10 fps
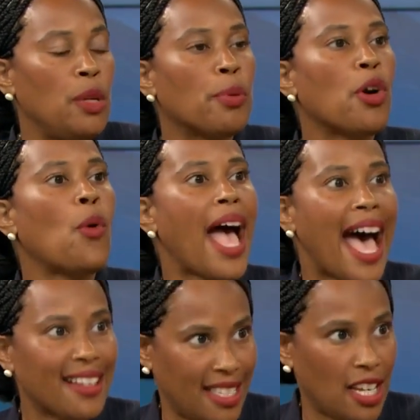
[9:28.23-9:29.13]

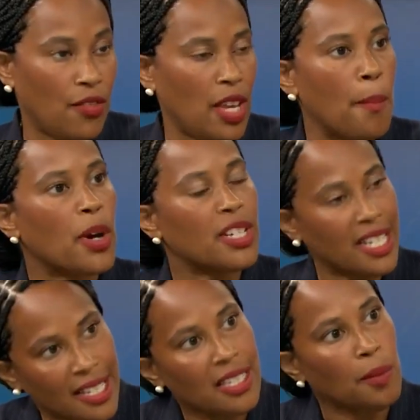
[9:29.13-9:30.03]
proactive in
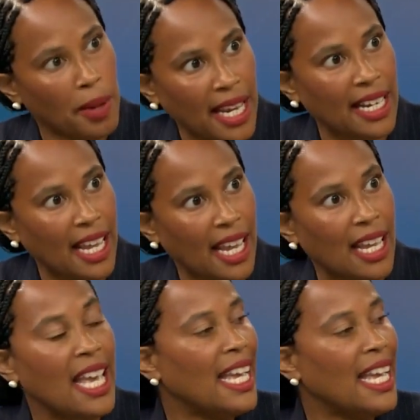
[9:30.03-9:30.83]
participating